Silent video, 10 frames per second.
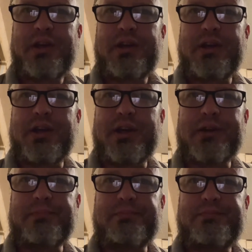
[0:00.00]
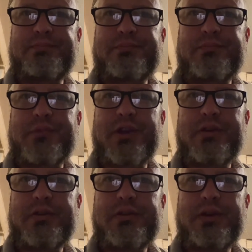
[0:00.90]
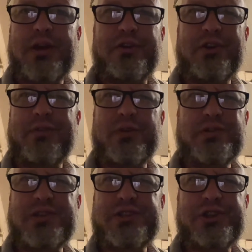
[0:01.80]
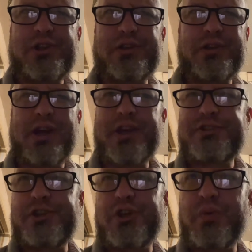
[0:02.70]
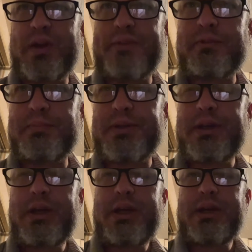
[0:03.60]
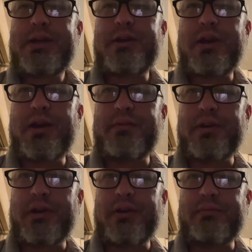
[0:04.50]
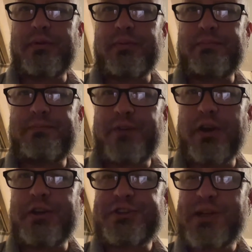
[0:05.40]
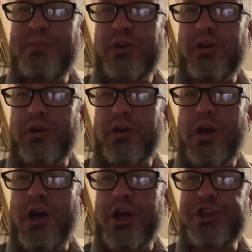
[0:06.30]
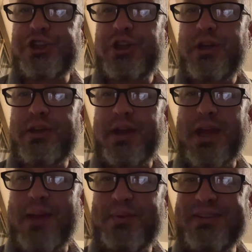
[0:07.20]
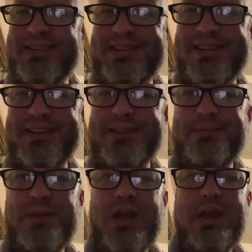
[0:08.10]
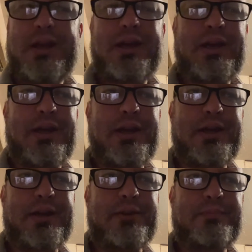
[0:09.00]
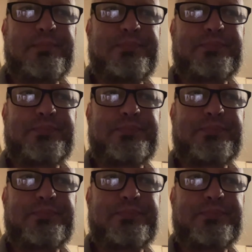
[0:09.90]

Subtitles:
I don't know if it was this year, last year, whatever, but of a very similar launch that happened tonight, and